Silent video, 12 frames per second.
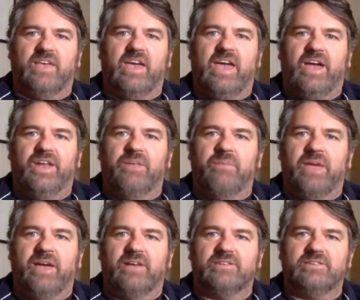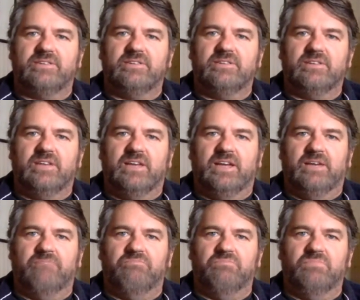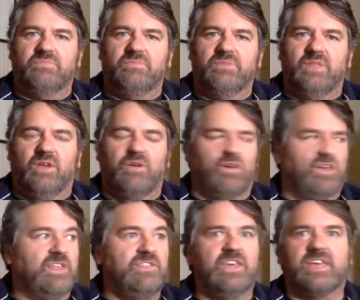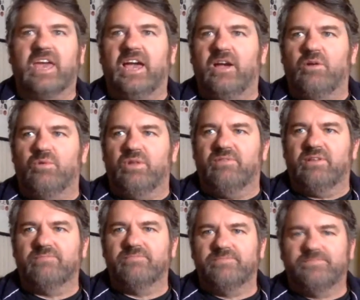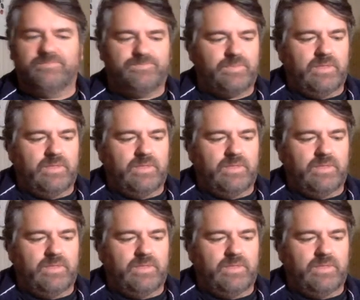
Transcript: as they're out and about, um, you know, in your car or whatever.